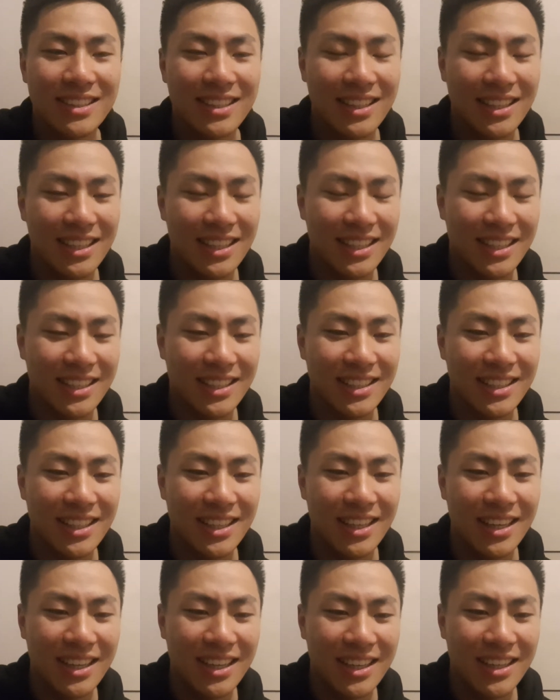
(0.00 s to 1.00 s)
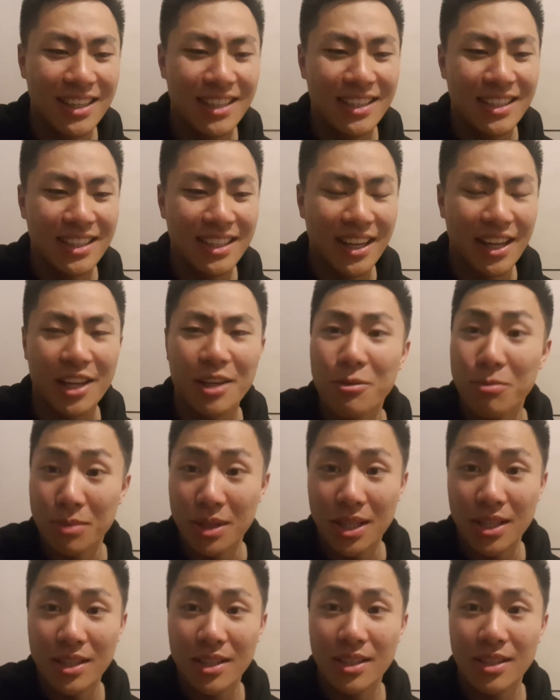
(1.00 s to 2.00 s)
Like, it hit
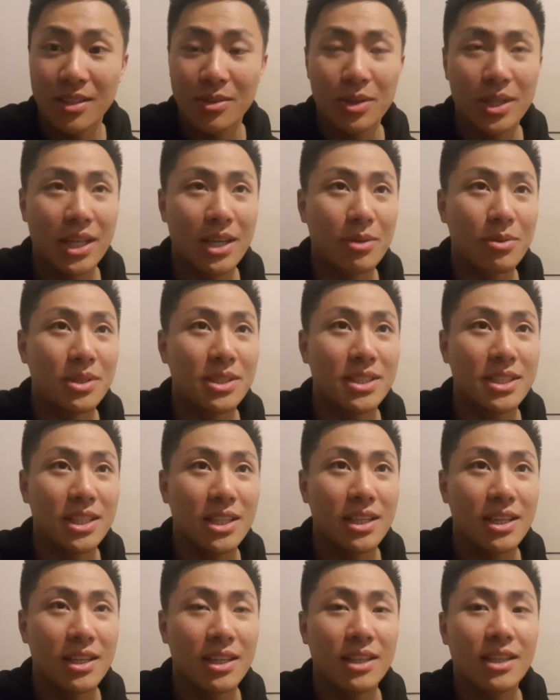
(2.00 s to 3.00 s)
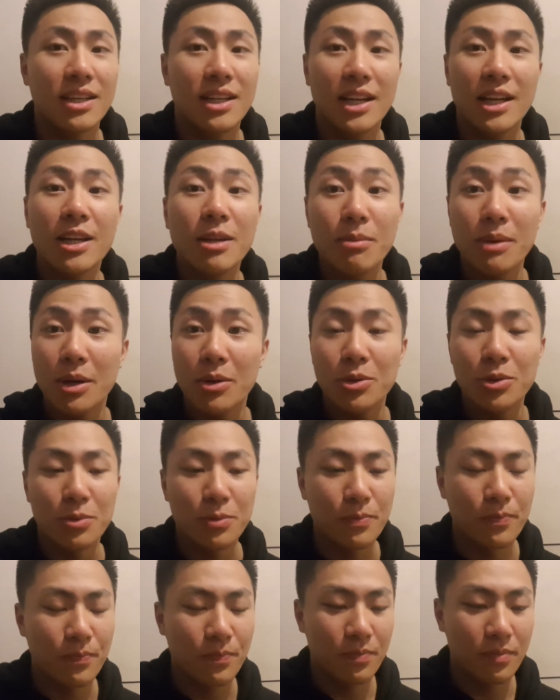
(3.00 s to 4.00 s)
me when I was cleaning my room
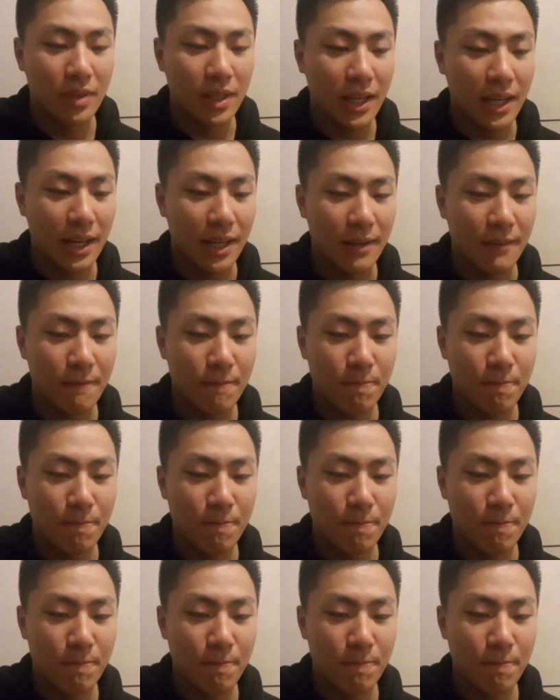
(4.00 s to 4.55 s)
that,